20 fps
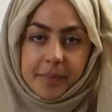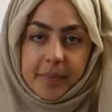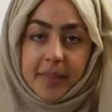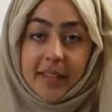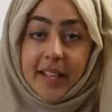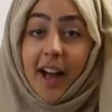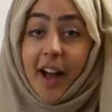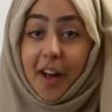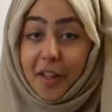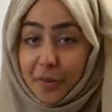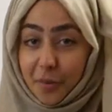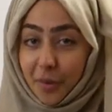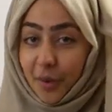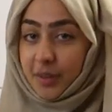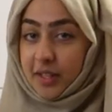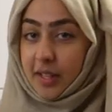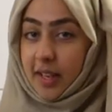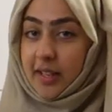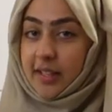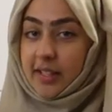The other
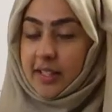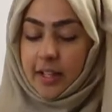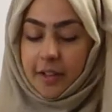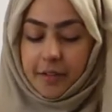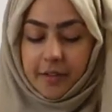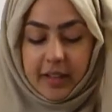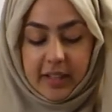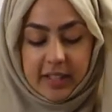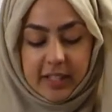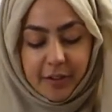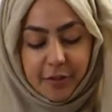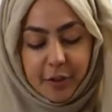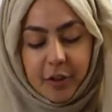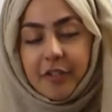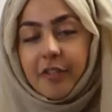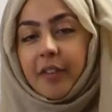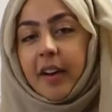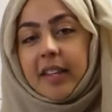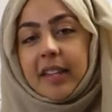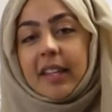alternative is if you
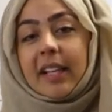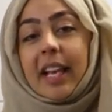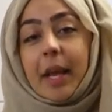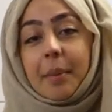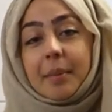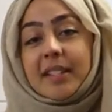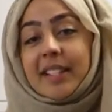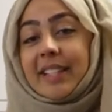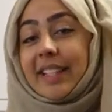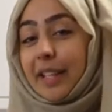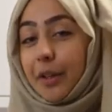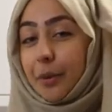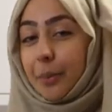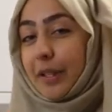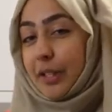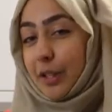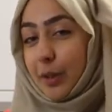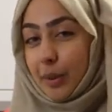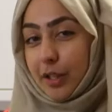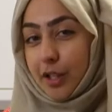find that the lemon's a little
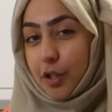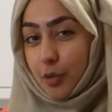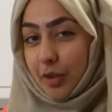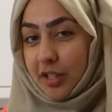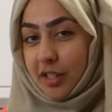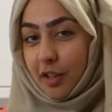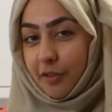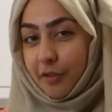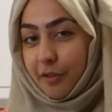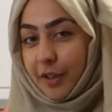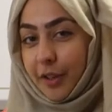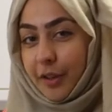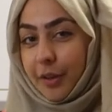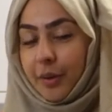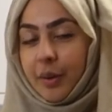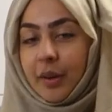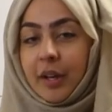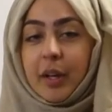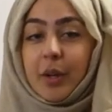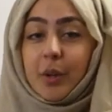bit too astringent for
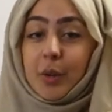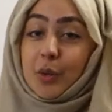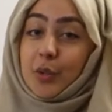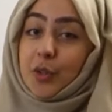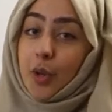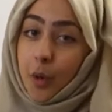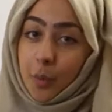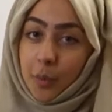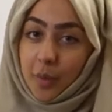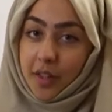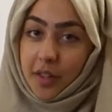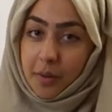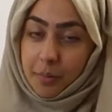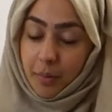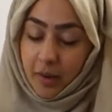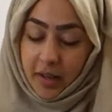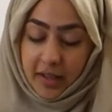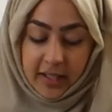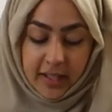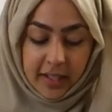you, you don't want the
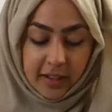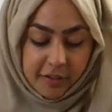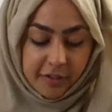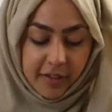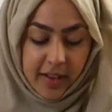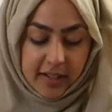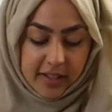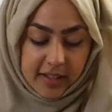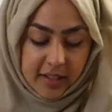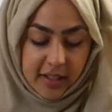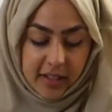brightening effect.